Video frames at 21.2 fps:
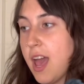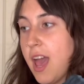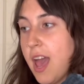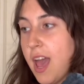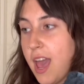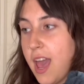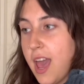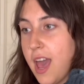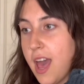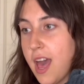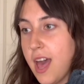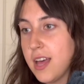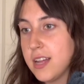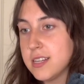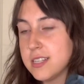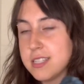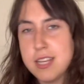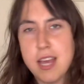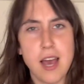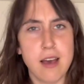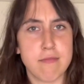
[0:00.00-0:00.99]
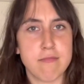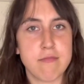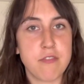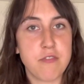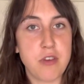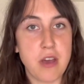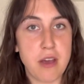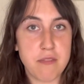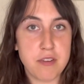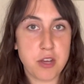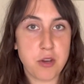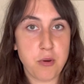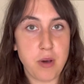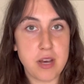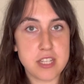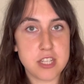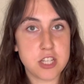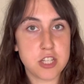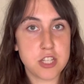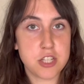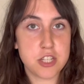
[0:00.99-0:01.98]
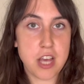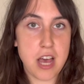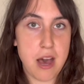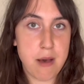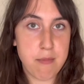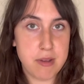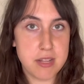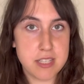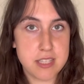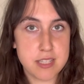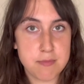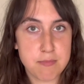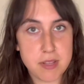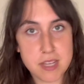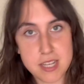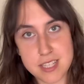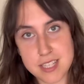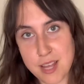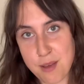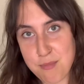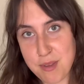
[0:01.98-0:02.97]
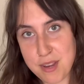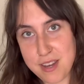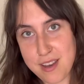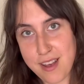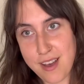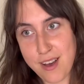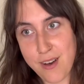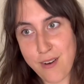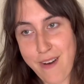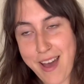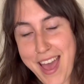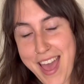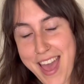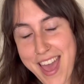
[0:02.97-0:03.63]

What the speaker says: And yeah, if you have any questions or comments, please let me know,